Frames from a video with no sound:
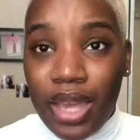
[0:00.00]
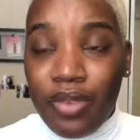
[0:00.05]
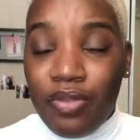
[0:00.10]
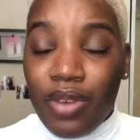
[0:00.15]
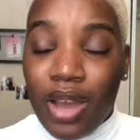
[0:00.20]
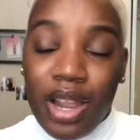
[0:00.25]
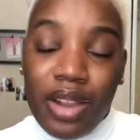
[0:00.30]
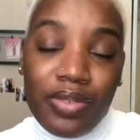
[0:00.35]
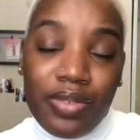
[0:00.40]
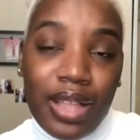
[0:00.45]

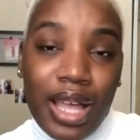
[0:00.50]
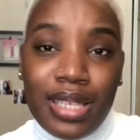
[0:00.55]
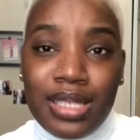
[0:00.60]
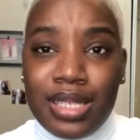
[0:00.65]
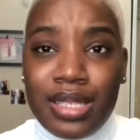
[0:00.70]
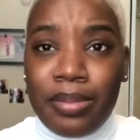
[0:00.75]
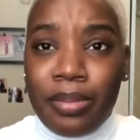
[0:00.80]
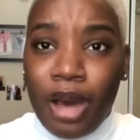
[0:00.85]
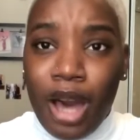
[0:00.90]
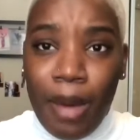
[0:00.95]
Fireflies is
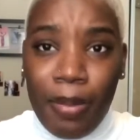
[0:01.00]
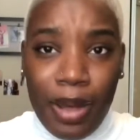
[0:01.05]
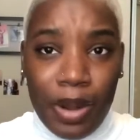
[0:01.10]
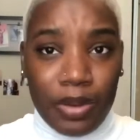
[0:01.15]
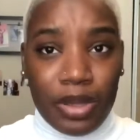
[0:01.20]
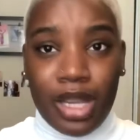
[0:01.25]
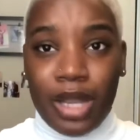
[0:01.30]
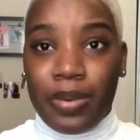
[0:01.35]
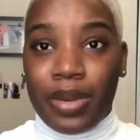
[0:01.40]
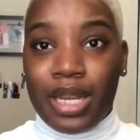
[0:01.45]
a bop. I don't
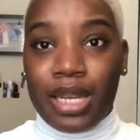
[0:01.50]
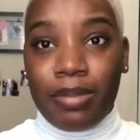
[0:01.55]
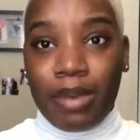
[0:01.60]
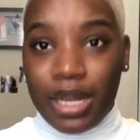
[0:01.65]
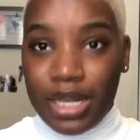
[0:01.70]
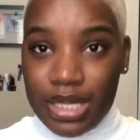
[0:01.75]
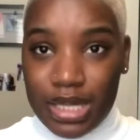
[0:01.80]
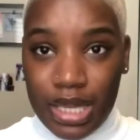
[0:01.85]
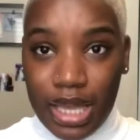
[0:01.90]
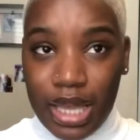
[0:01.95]
care what
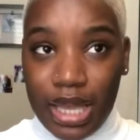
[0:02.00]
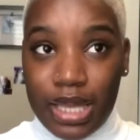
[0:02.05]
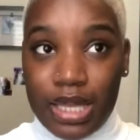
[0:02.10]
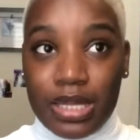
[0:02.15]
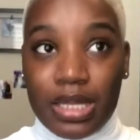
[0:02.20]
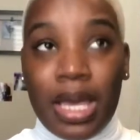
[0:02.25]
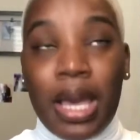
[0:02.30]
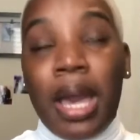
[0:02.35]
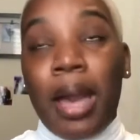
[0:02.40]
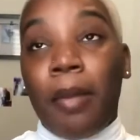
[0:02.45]
anybody says.
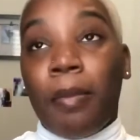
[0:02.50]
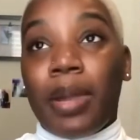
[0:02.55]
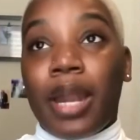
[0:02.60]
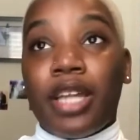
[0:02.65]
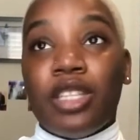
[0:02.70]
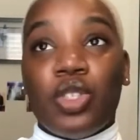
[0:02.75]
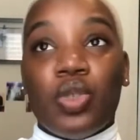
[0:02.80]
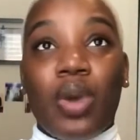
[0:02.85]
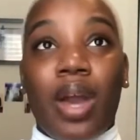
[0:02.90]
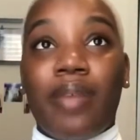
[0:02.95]
But I
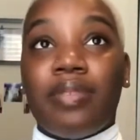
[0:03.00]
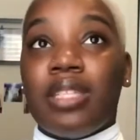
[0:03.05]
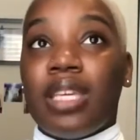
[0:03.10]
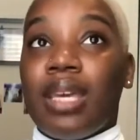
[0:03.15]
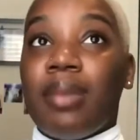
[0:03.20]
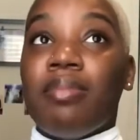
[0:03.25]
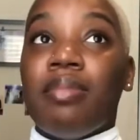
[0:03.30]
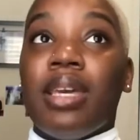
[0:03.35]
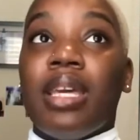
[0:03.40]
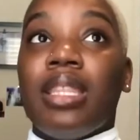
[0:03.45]
do have to
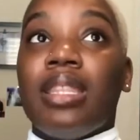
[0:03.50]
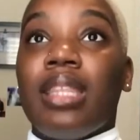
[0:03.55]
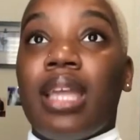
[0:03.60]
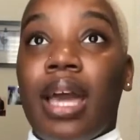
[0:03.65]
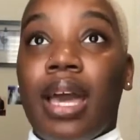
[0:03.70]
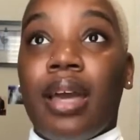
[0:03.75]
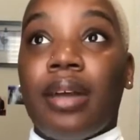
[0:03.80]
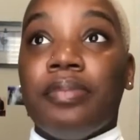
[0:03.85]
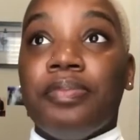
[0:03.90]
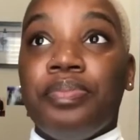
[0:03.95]
admit
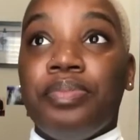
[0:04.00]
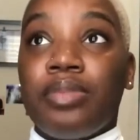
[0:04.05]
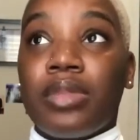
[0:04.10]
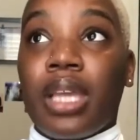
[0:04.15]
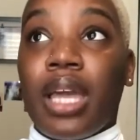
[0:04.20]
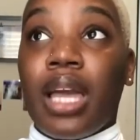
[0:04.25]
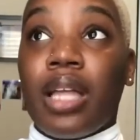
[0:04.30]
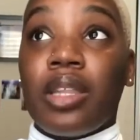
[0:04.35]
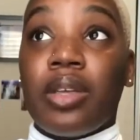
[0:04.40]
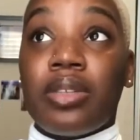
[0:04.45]
that
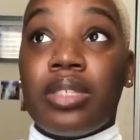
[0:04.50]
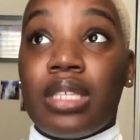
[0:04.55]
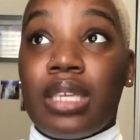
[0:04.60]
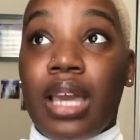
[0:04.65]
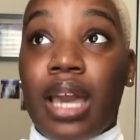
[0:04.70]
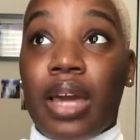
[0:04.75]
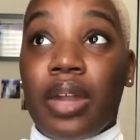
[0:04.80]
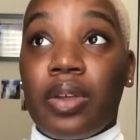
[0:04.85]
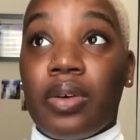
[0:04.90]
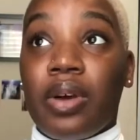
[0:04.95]
Hello
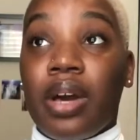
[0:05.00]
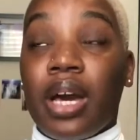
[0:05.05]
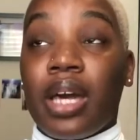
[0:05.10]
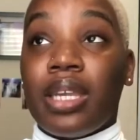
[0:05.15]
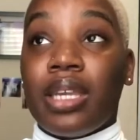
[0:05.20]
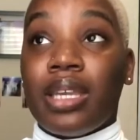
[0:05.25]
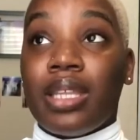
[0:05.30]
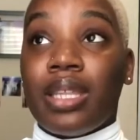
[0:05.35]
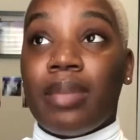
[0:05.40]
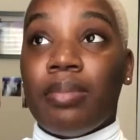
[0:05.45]
Seattle,
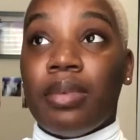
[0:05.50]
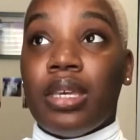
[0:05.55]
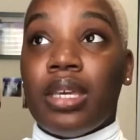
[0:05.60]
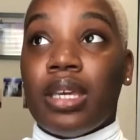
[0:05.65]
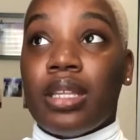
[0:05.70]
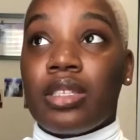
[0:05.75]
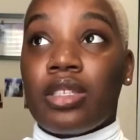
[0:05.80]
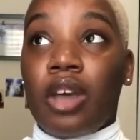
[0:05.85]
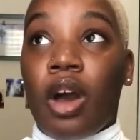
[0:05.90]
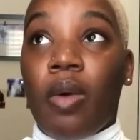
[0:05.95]
Honey in the Bee,
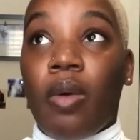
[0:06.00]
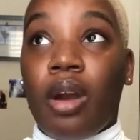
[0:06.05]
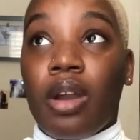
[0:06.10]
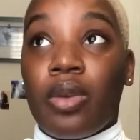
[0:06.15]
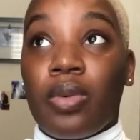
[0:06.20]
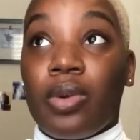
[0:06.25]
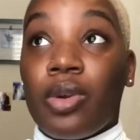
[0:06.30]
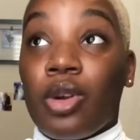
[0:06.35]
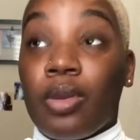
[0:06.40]
and Saltwater Room